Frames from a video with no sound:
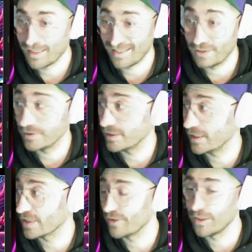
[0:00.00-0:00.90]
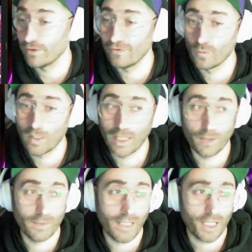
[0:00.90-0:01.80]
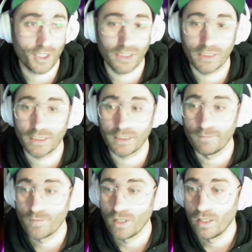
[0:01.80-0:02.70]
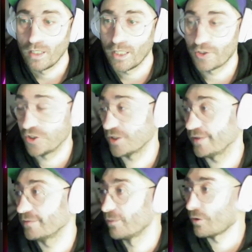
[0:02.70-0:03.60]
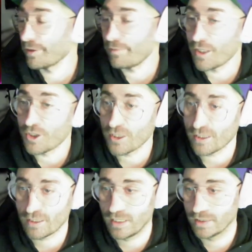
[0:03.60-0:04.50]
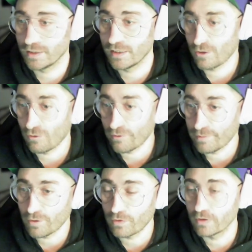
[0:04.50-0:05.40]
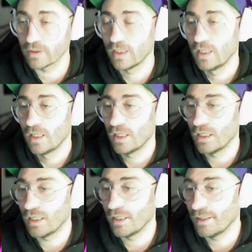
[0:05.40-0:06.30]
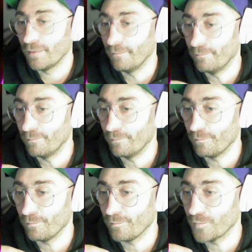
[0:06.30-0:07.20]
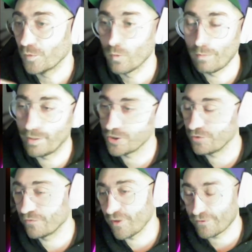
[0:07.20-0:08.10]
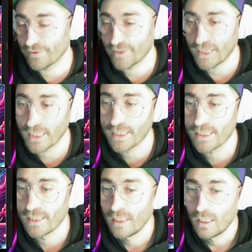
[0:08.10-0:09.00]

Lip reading: See you in the next video where we actually generate more images, have the scoring board, do a bunch of different things.